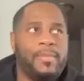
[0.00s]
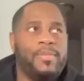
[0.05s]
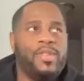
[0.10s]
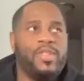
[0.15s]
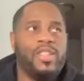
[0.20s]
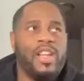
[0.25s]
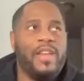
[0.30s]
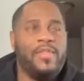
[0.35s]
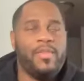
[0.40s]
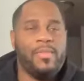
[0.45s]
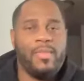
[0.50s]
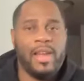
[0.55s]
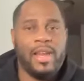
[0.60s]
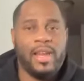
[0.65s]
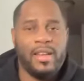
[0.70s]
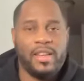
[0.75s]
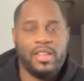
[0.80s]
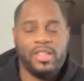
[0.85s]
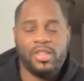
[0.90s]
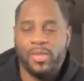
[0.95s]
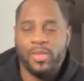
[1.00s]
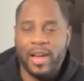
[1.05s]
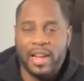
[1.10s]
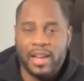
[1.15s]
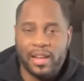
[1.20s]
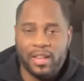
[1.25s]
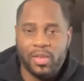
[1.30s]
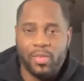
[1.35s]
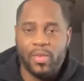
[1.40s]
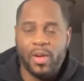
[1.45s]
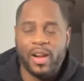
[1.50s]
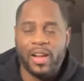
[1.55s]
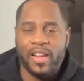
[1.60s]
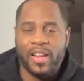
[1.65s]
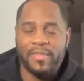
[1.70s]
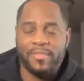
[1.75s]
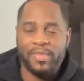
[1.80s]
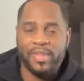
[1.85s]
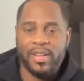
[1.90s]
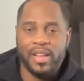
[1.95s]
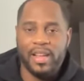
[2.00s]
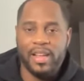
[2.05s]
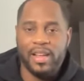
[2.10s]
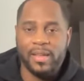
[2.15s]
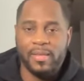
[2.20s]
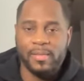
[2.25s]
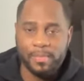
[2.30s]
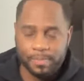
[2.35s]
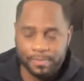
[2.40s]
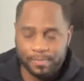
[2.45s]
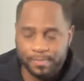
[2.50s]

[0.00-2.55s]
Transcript: perceiving me discredit the work I put in.